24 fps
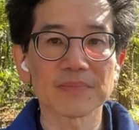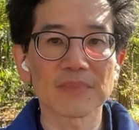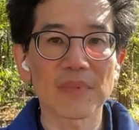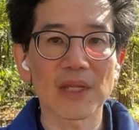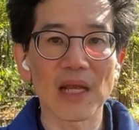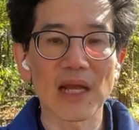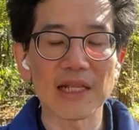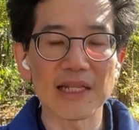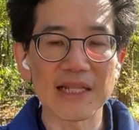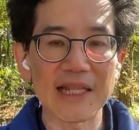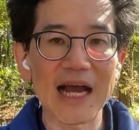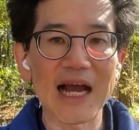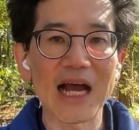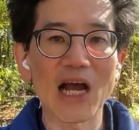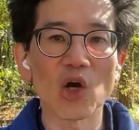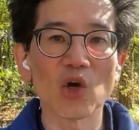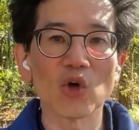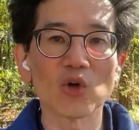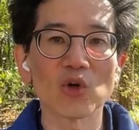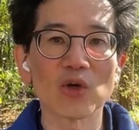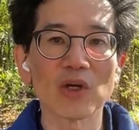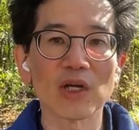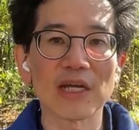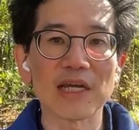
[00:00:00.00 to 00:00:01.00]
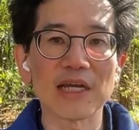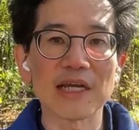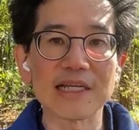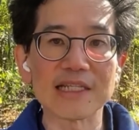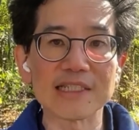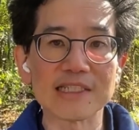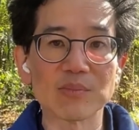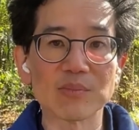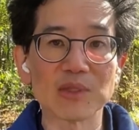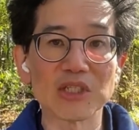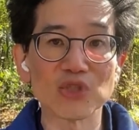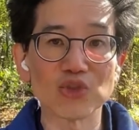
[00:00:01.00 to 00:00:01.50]
and now it's
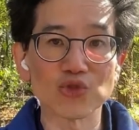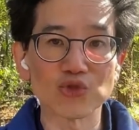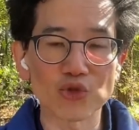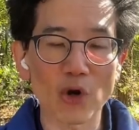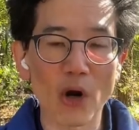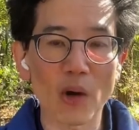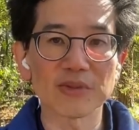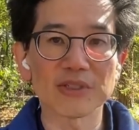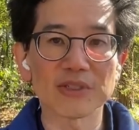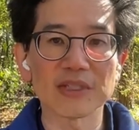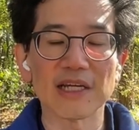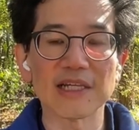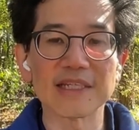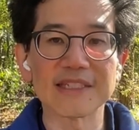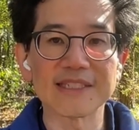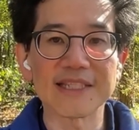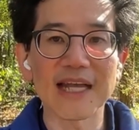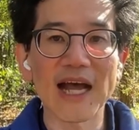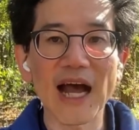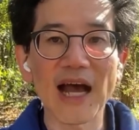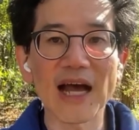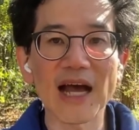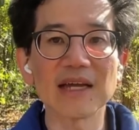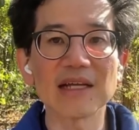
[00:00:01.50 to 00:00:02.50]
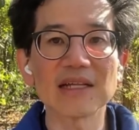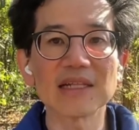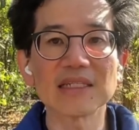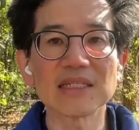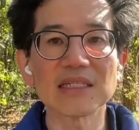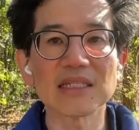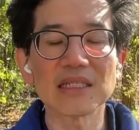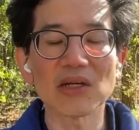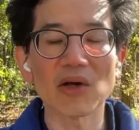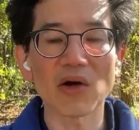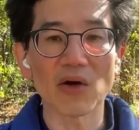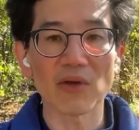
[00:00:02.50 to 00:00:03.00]
been dropped entirely
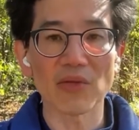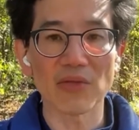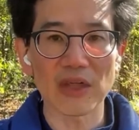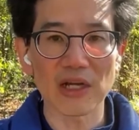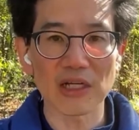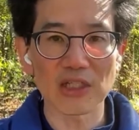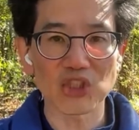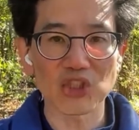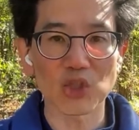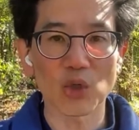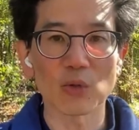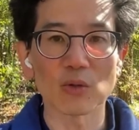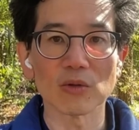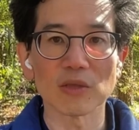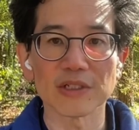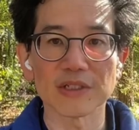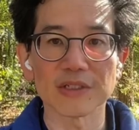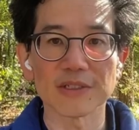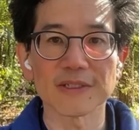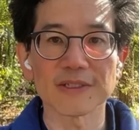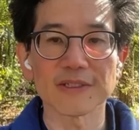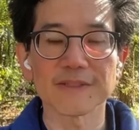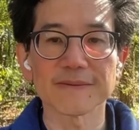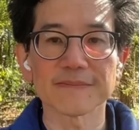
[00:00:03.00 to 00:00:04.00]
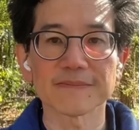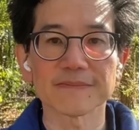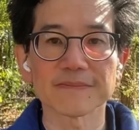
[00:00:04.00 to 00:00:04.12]
on their shoulders.